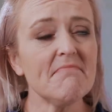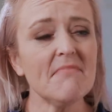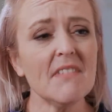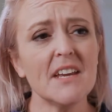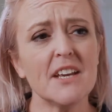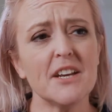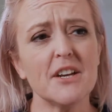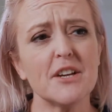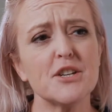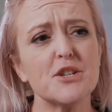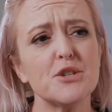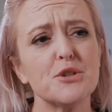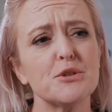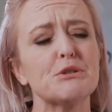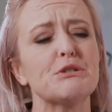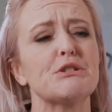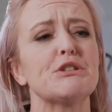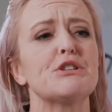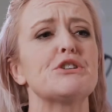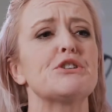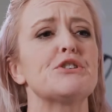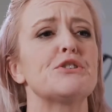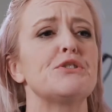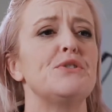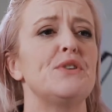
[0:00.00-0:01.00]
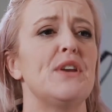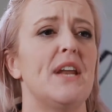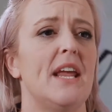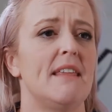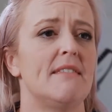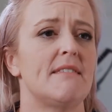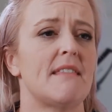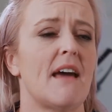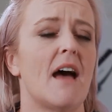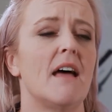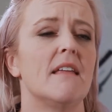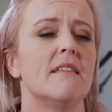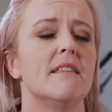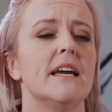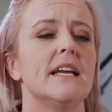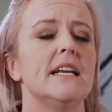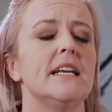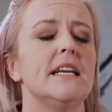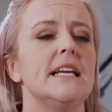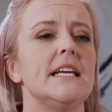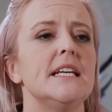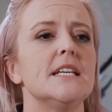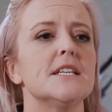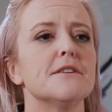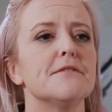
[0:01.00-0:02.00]
you know, children do need that. They
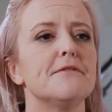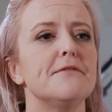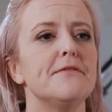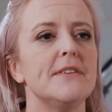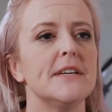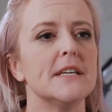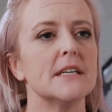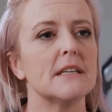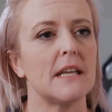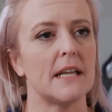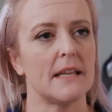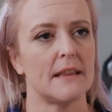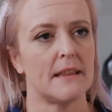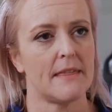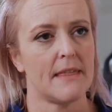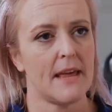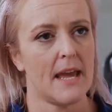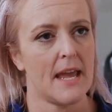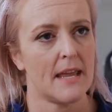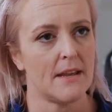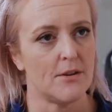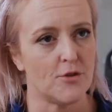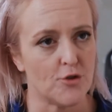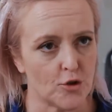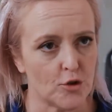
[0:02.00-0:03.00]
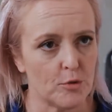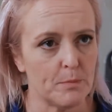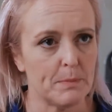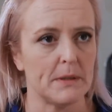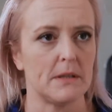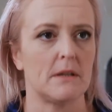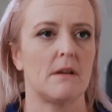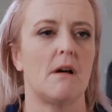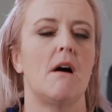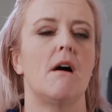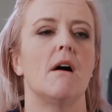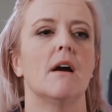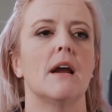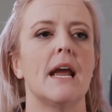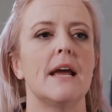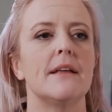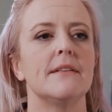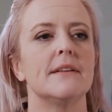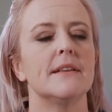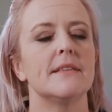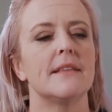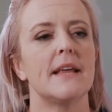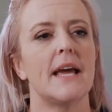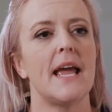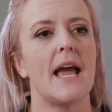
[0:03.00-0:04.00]
need to feel like they do belong and
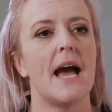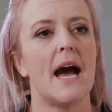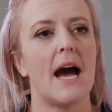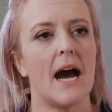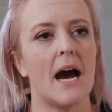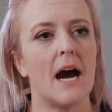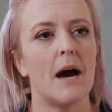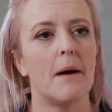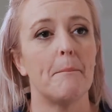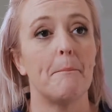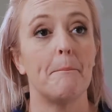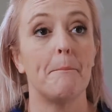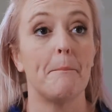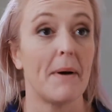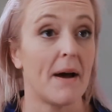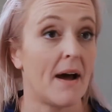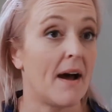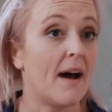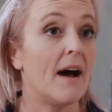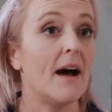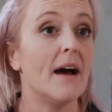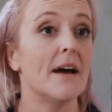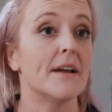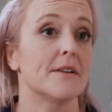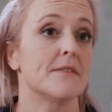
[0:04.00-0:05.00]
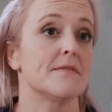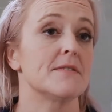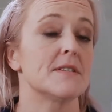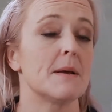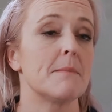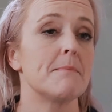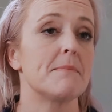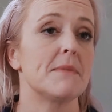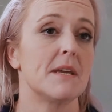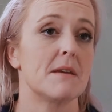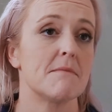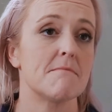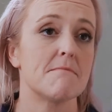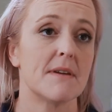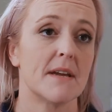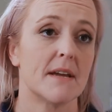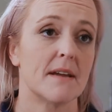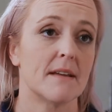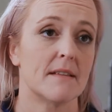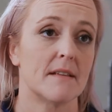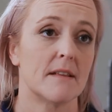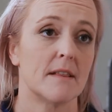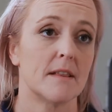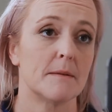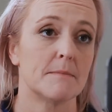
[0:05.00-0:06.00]
that they are part of something
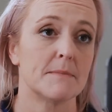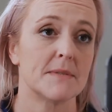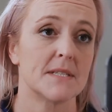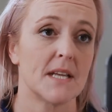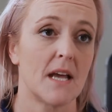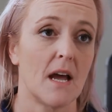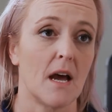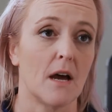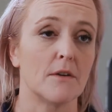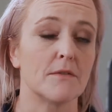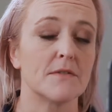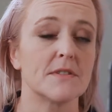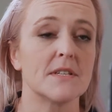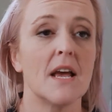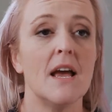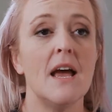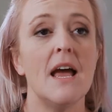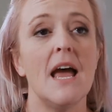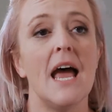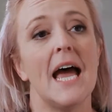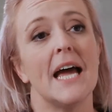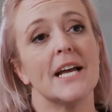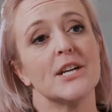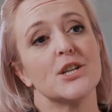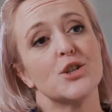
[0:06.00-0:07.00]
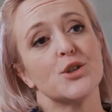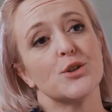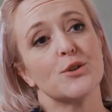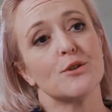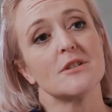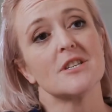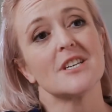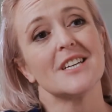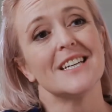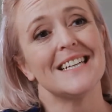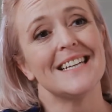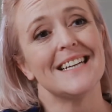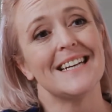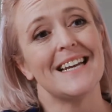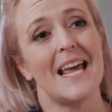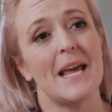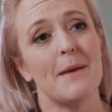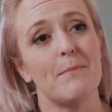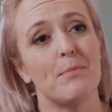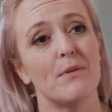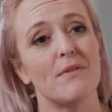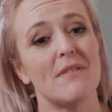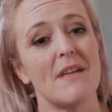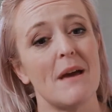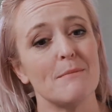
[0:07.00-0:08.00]
bigger than themselves. And chores can
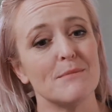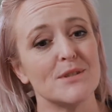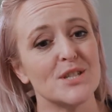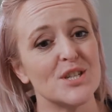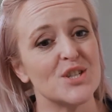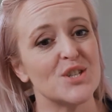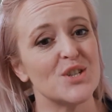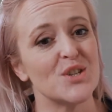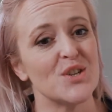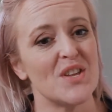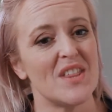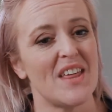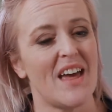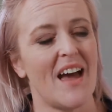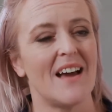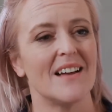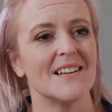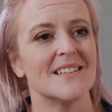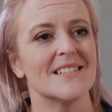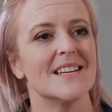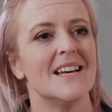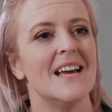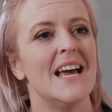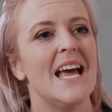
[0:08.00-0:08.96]
enable them to do that.